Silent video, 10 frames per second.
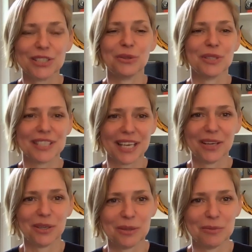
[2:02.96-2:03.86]
soon as I
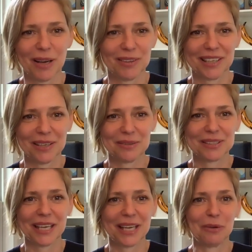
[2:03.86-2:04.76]
heard about it. I was
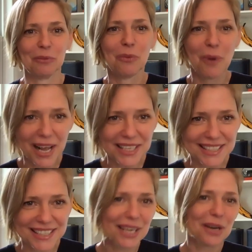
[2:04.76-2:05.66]
like, what?